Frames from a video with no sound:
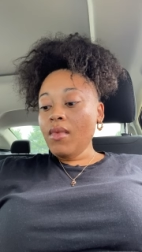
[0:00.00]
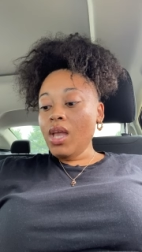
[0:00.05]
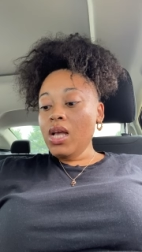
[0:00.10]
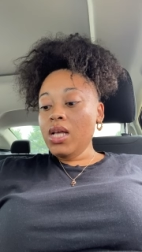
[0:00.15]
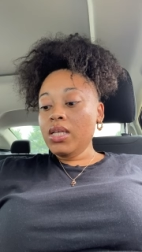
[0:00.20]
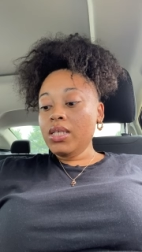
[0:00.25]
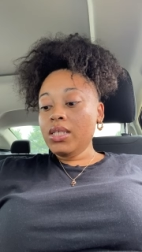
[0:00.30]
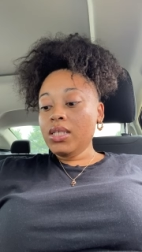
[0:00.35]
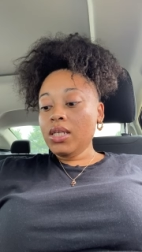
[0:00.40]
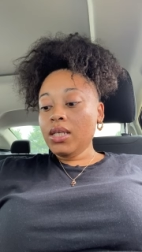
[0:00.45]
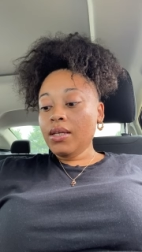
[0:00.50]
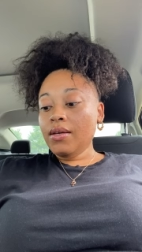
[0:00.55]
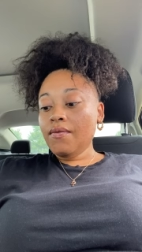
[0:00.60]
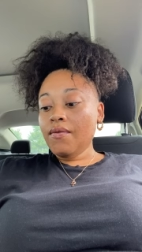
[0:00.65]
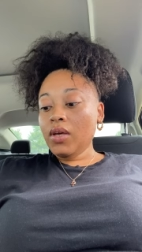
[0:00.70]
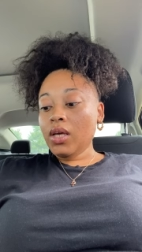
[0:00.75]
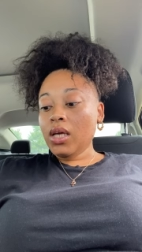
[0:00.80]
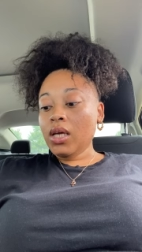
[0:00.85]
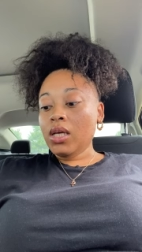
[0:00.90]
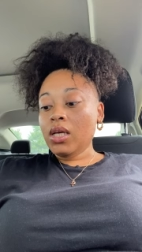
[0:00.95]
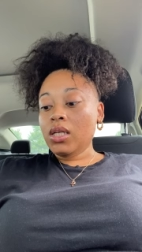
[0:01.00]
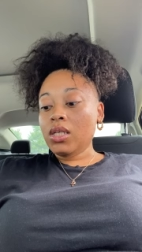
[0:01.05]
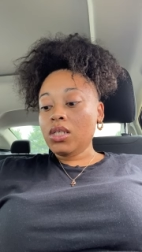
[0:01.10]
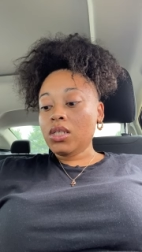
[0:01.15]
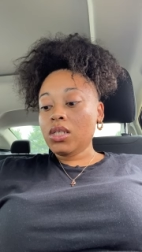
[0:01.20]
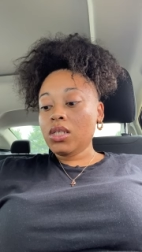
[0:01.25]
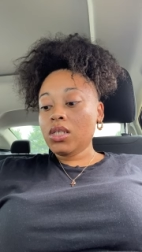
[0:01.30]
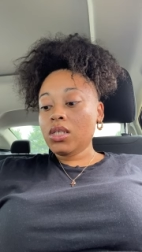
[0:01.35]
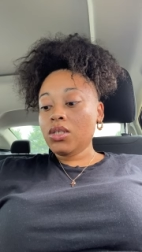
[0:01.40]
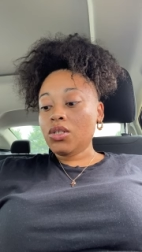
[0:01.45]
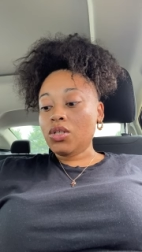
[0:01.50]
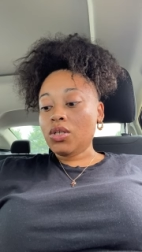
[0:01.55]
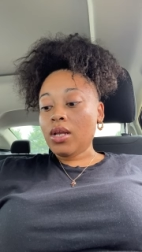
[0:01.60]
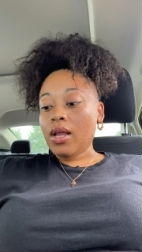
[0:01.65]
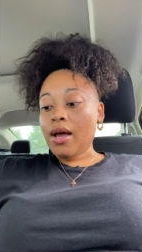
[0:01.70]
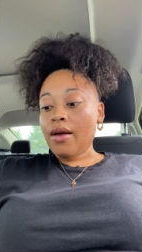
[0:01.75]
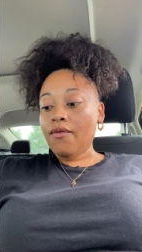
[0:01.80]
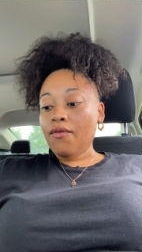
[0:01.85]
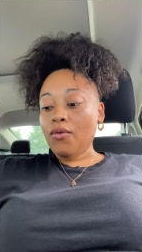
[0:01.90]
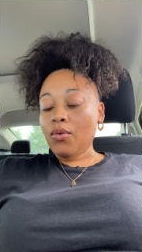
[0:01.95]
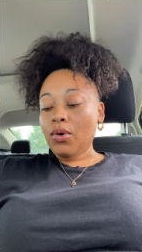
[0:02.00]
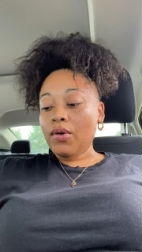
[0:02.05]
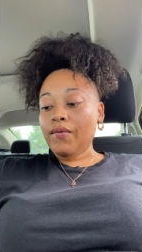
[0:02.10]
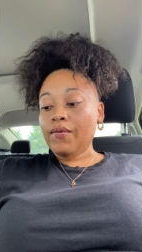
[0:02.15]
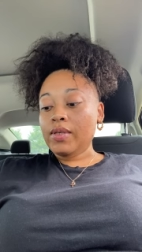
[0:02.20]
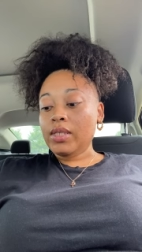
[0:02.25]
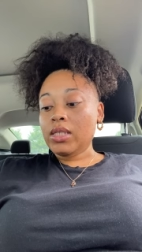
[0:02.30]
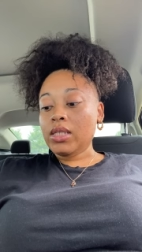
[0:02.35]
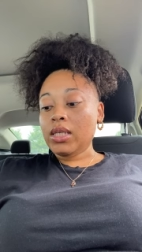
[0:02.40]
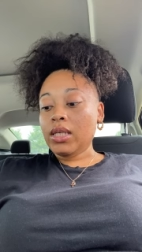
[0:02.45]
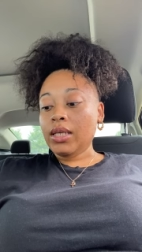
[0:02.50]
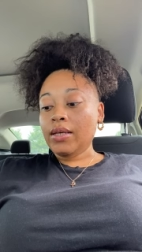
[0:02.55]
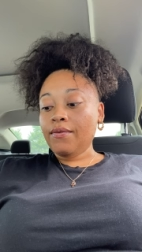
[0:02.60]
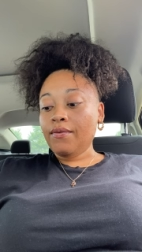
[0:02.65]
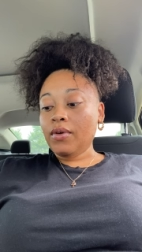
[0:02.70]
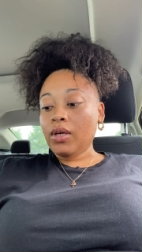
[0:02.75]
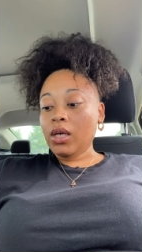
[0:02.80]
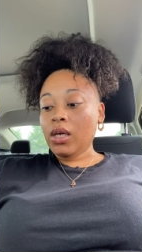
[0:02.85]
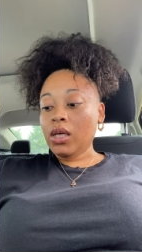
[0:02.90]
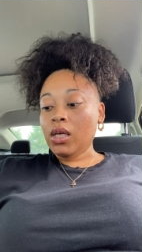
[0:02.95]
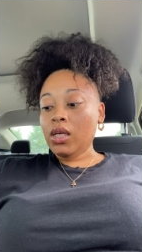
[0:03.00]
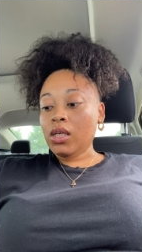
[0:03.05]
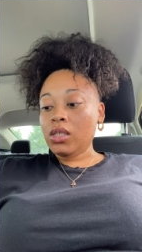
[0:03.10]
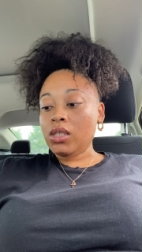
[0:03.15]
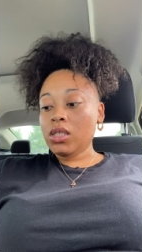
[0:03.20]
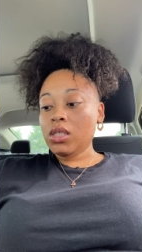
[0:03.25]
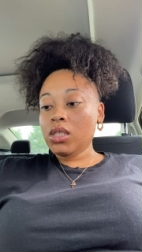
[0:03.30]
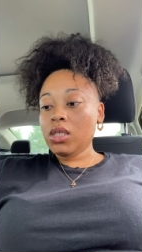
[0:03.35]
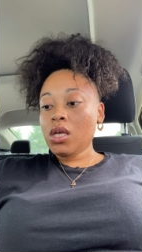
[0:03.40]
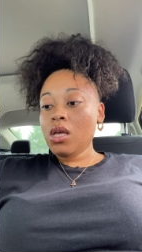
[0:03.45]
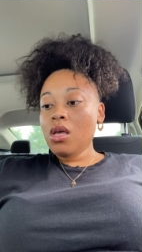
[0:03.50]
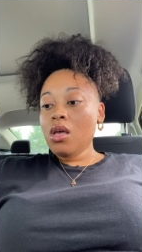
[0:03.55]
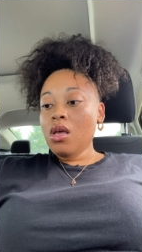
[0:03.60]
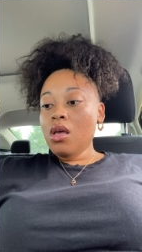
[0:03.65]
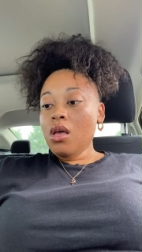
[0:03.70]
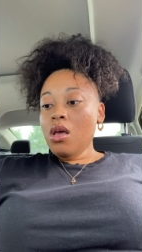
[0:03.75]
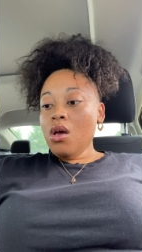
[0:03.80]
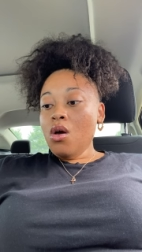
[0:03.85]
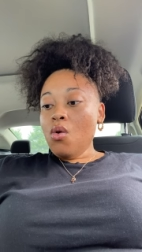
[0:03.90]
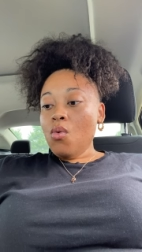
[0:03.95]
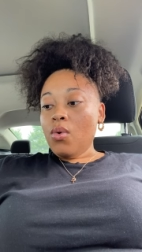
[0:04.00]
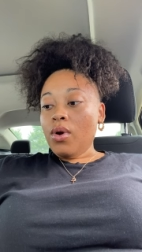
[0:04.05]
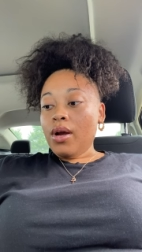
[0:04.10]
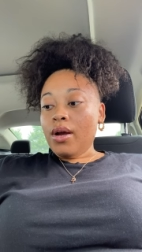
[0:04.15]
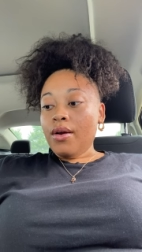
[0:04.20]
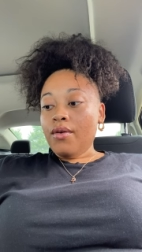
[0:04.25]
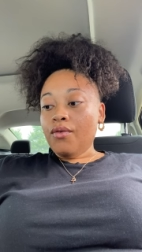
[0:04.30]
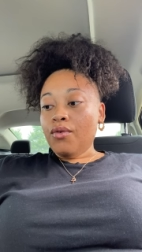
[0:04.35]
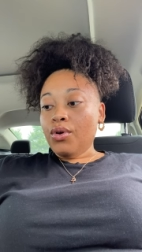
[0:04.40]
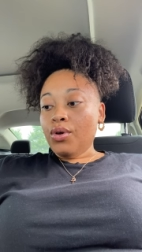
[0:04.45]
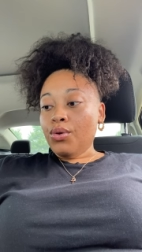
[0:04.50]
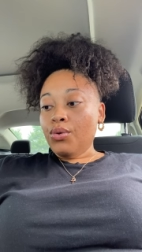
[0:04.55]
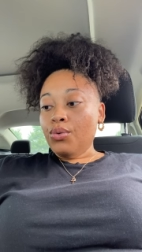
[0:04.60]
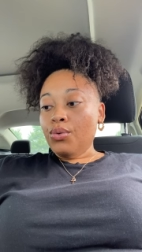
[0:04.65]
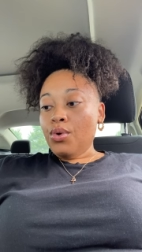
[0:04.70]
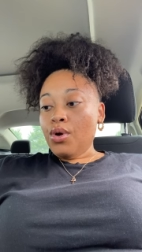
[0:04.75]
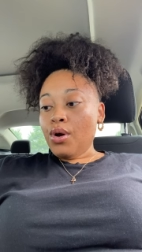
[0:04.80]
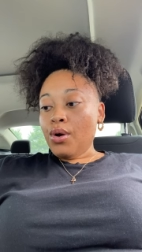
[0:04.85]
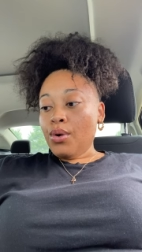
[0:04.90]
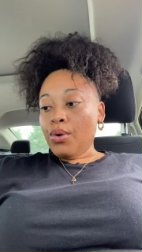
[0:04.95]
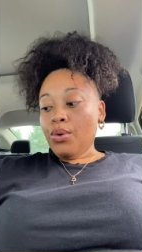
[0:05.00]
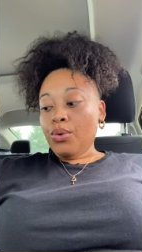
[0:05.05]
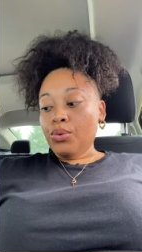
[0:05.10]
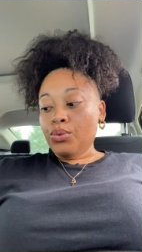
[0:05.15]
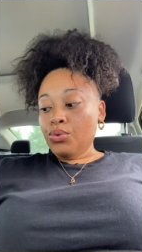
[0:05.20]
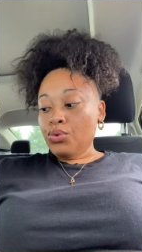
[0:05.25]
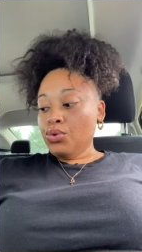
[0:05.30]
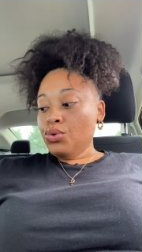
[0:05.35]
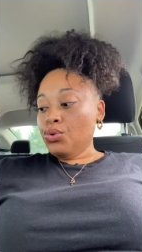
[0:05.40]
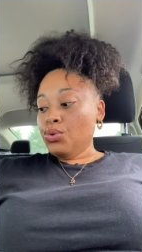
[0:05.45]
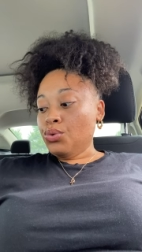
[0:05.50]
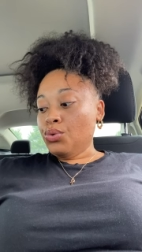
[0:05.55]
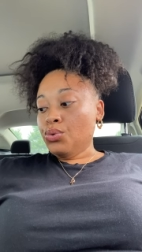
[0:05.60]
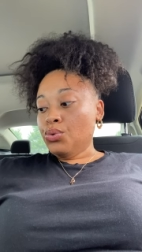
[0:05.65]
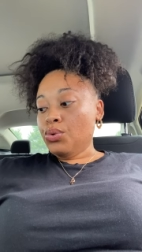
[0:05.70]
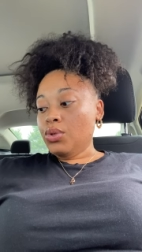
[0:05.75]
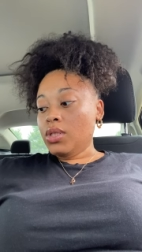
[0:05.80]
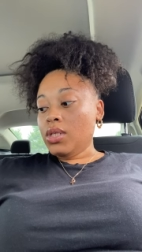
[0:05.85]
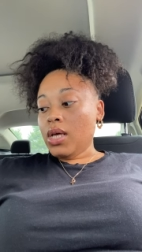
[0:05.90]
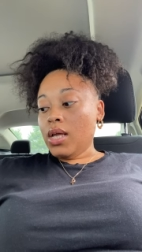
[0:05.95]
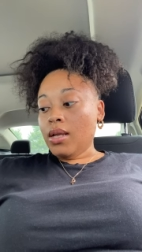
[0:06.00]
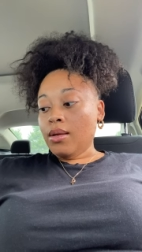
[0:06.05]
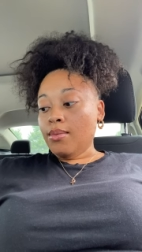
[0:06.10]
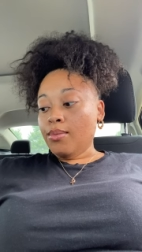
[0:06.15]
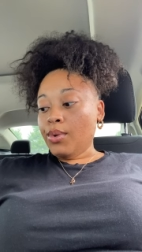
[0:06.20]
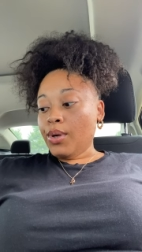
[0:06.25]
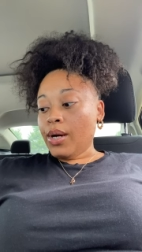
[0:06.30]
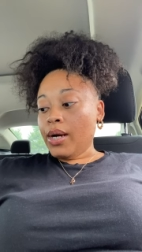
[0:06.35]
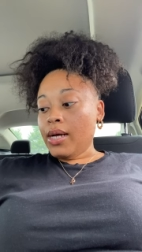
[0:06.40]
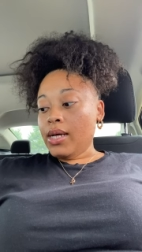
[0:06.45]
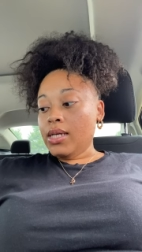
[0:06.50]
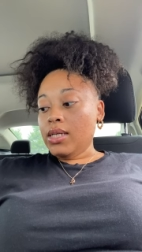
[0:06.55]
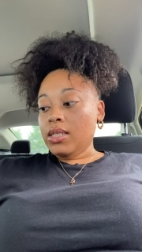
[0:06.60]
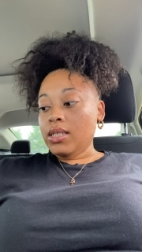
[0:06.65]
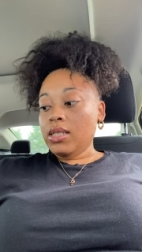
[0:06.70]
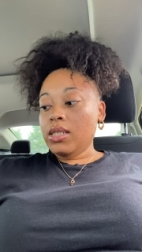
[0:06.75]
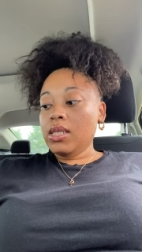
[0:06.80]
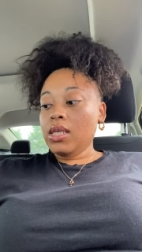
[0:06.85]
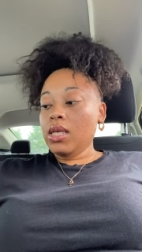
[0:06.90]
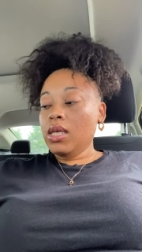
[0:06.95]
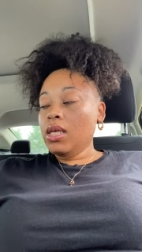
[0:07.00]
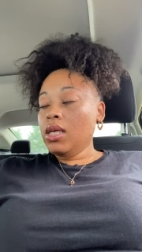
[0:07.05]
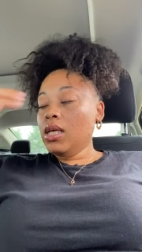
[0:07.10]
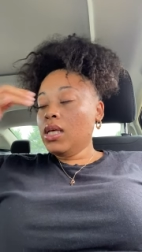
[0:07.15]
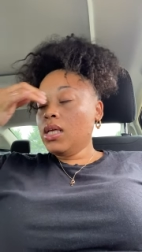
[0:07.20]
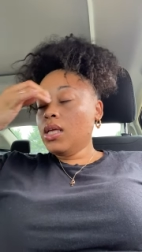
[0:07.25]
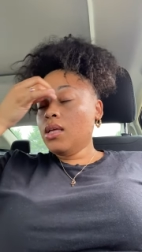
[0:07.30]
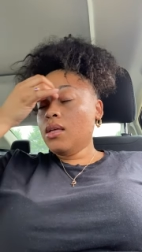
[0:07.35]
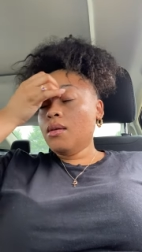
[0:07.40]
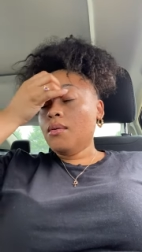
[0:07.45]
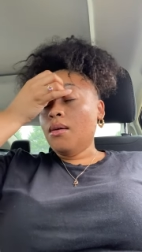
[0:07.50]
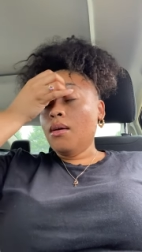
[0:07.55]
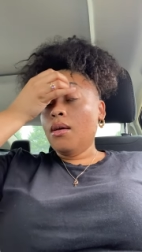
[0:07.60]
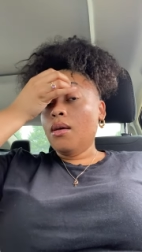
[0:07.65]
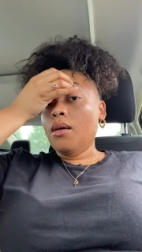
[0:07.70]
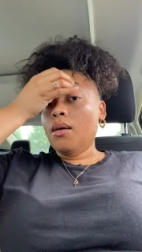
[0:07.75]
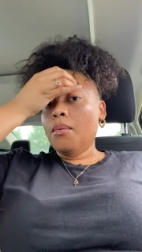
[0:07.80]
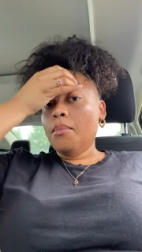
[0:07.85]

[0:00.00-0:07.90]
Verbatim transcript: is significant july 4th is significant wherever you go to celebrate uh,